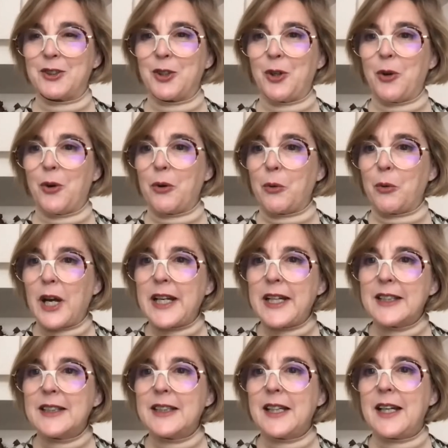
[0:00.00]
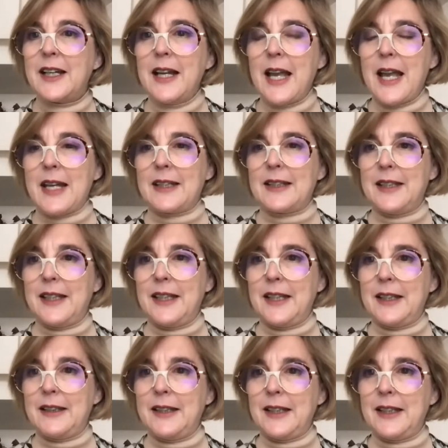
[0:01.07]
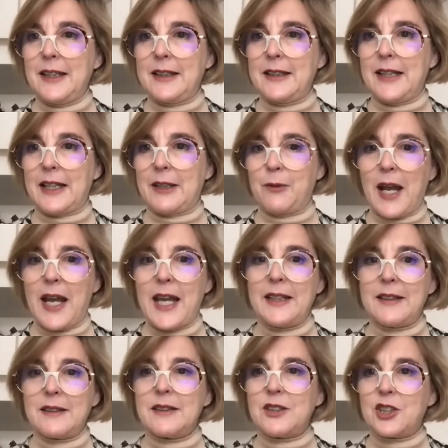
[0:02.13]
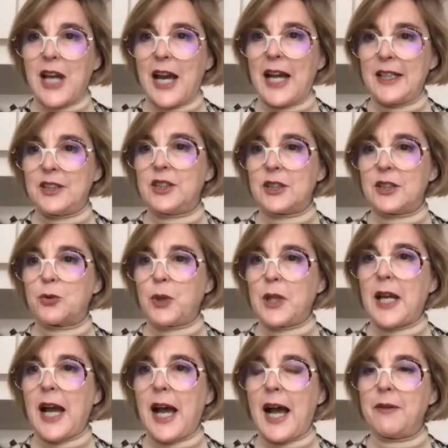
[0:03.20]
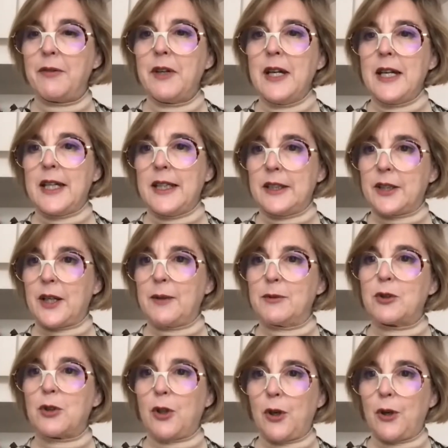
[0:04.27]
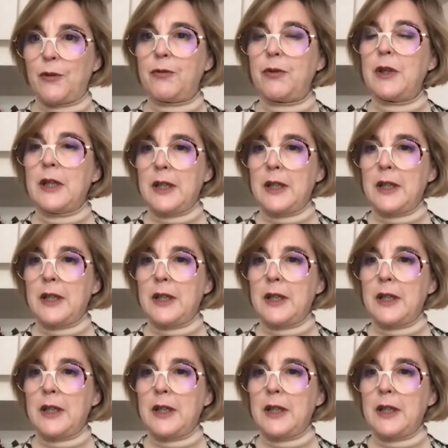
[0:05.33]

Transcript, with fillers: So what are the, the, the, the great challenges we have in terms of